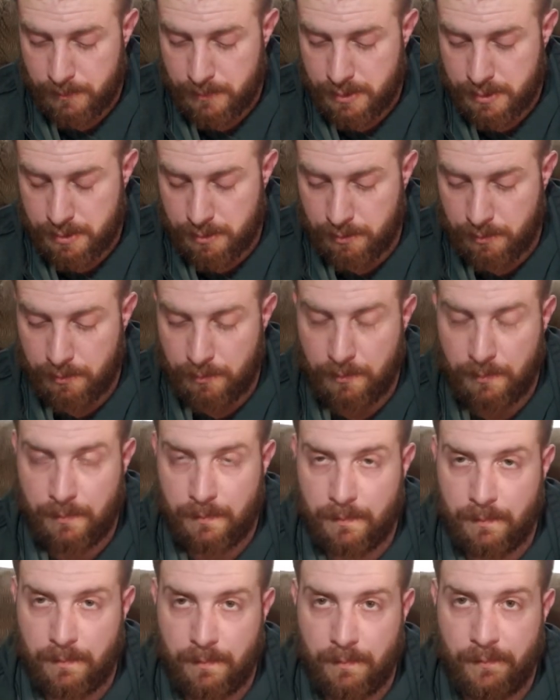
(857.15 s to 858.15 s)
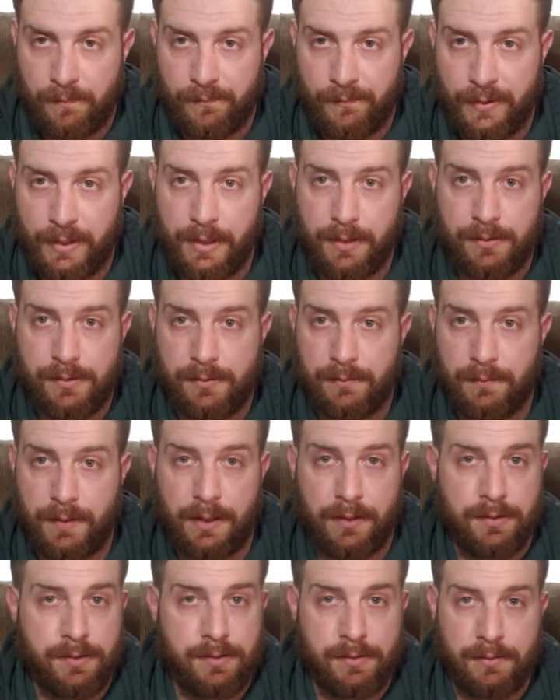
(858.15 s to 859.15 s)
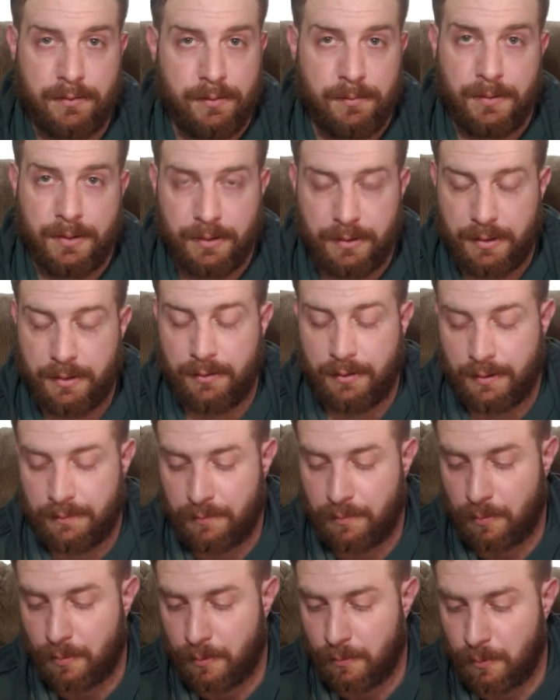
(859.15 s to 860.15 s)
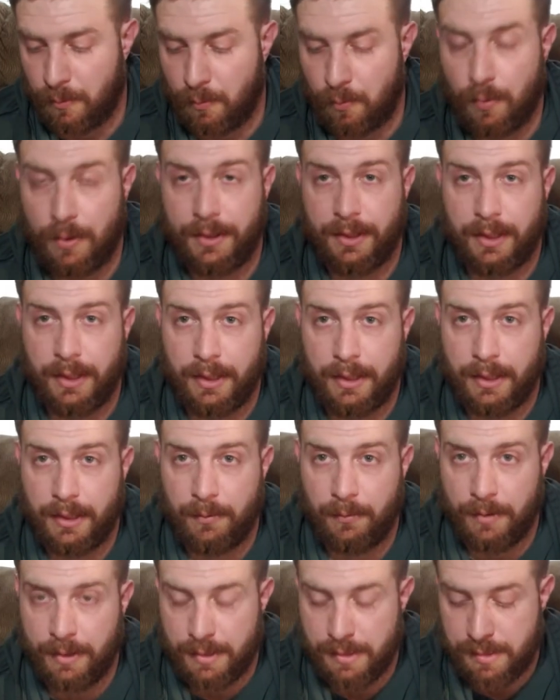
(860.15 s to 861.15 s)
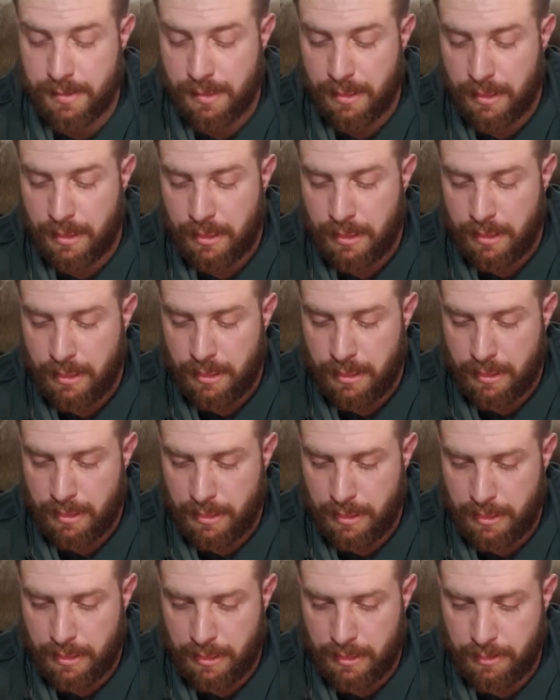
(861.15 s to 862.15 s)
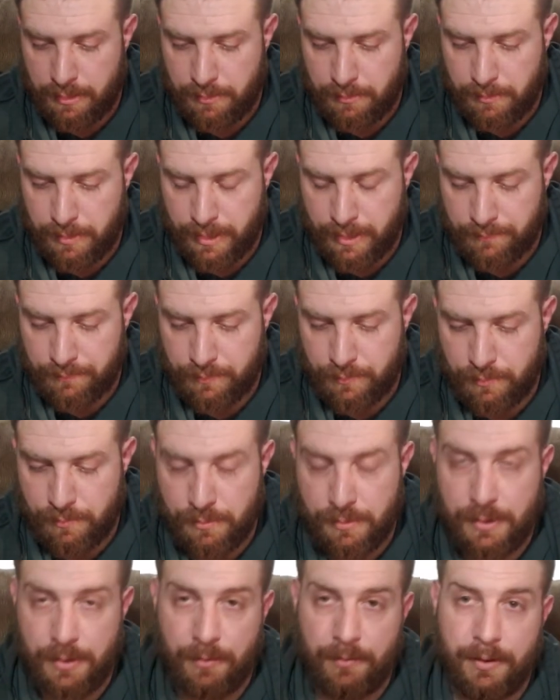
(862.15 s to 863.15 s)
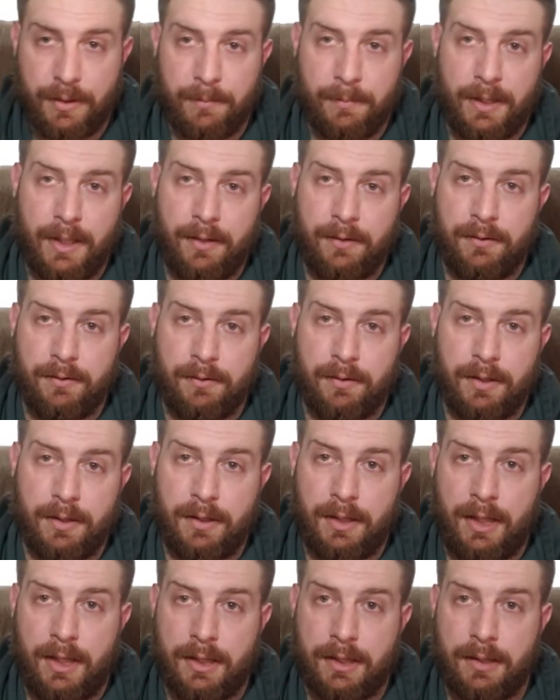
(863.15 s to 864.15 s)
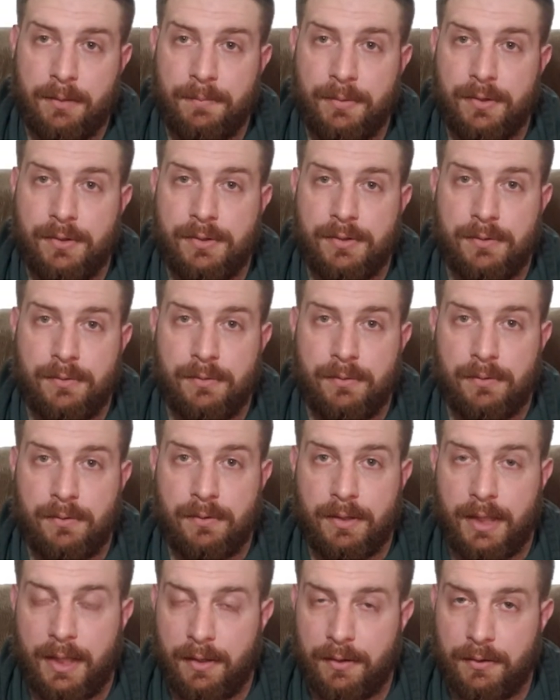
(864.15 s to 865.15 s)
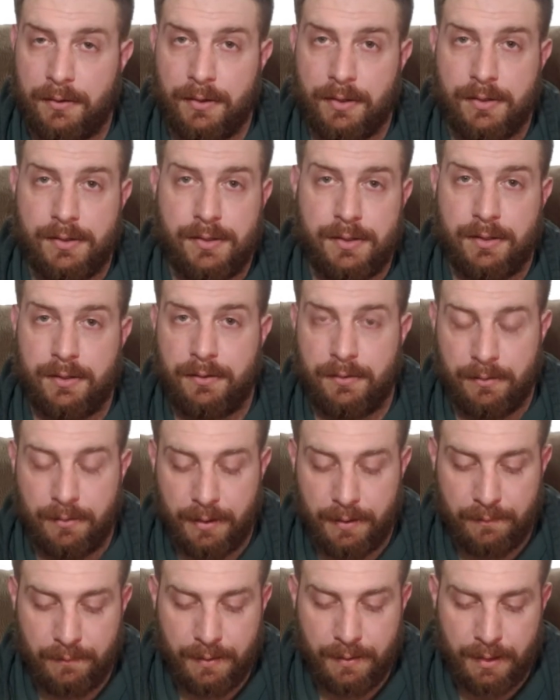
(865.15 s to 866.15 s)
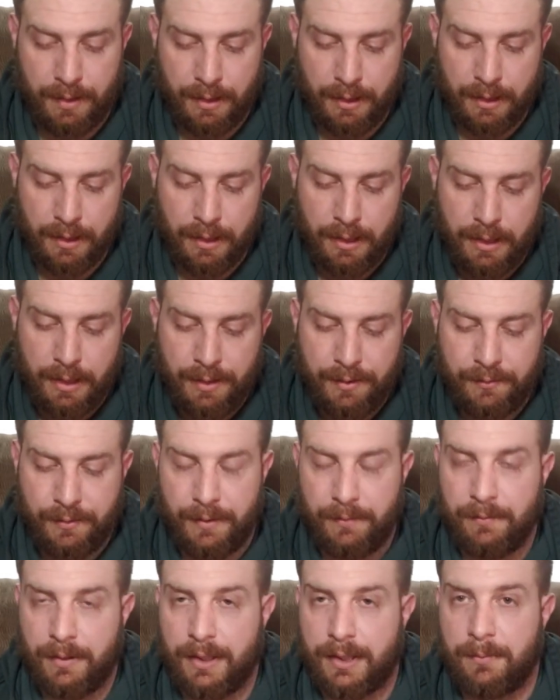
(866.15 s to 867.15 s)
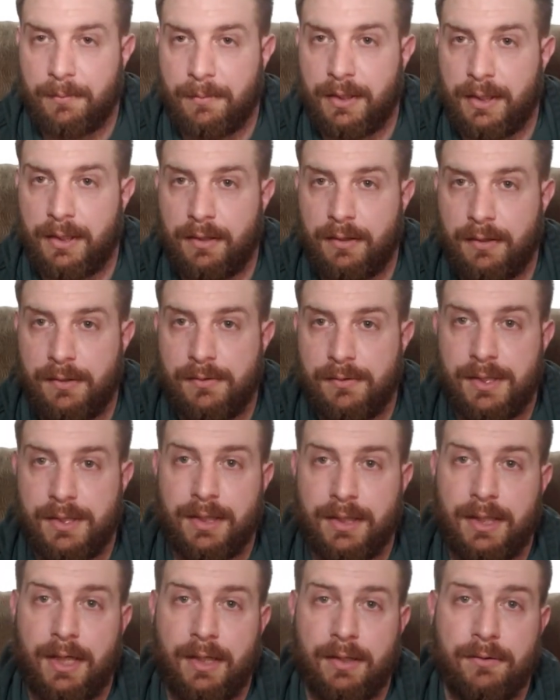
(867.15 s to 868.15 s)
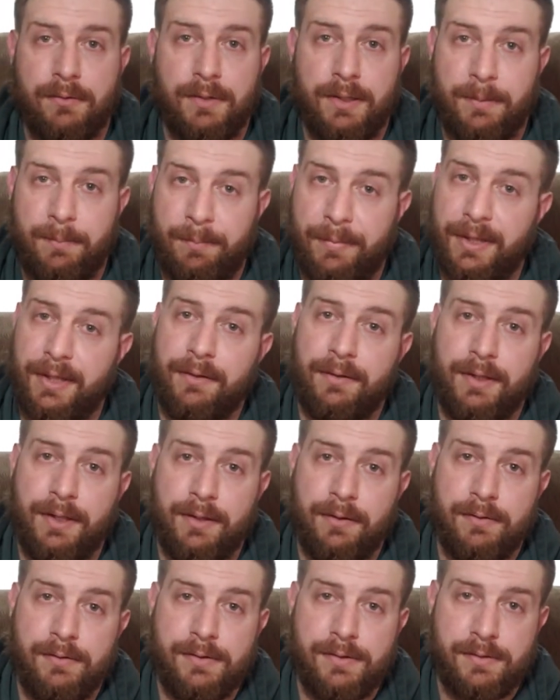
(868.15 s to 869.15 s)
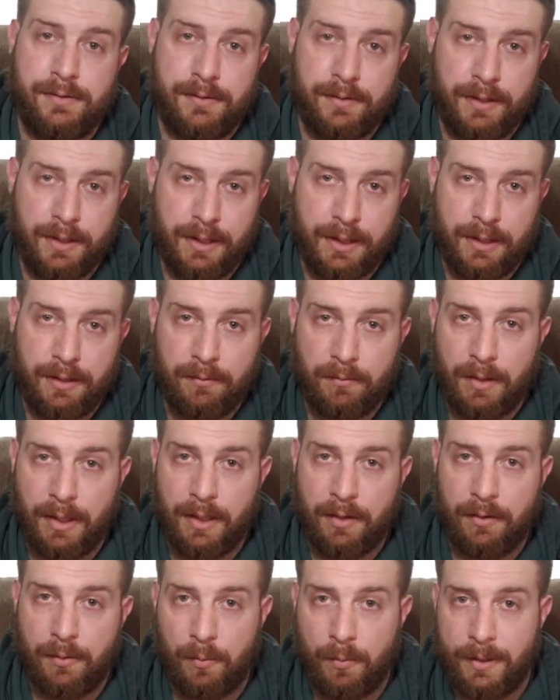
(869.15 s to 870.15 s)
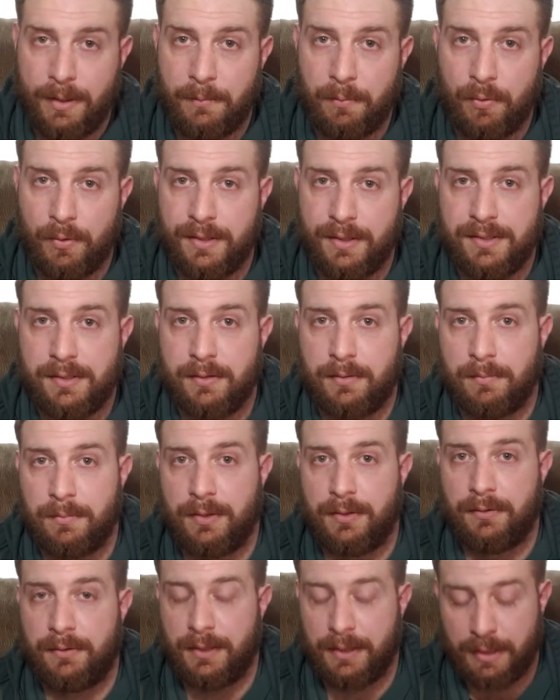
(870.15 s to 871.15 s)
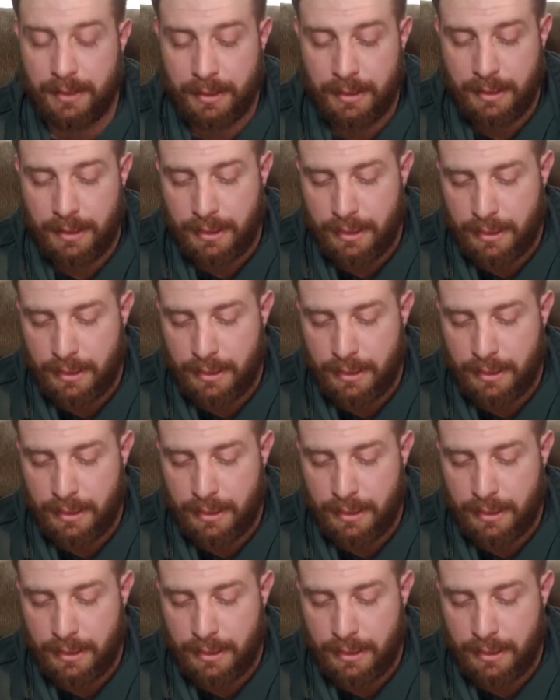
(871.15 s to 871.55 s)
So video surveillance, no big deal. Everyone would want that anyways. You have to show them how you're going to lock up your store, how you're going to secure everything. They recommend using concrete barriers around the weak points of the building.